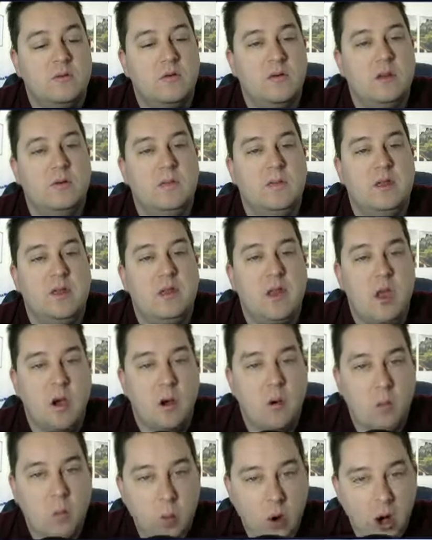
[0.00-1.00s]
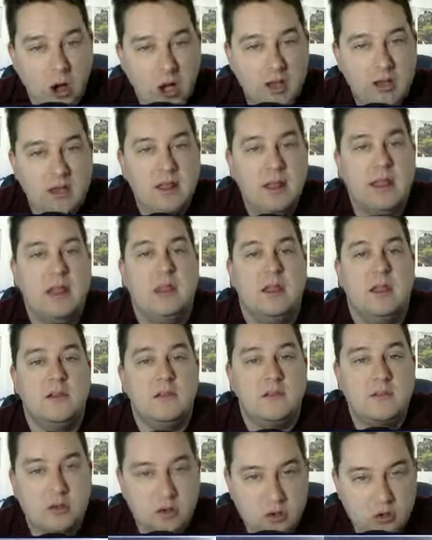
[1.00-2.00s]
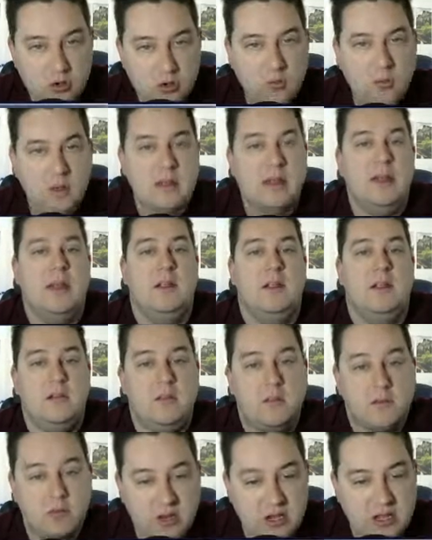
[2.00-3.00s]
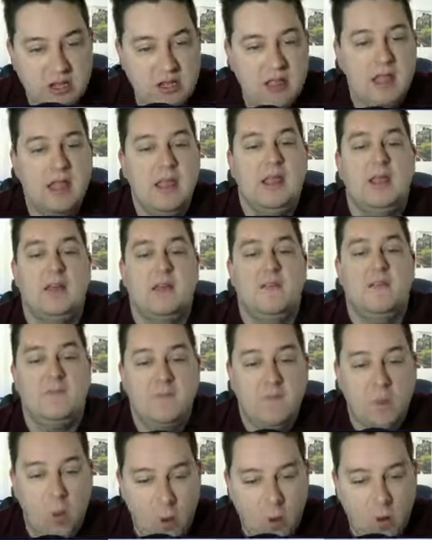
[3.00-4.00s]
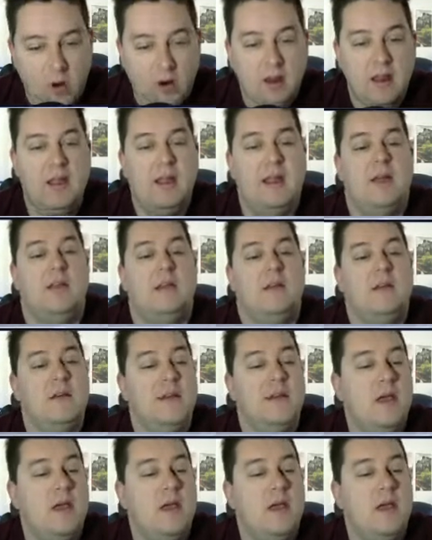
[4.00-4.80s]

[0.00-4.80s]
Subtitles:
going to be 1 and 2 and 3 and 4 and.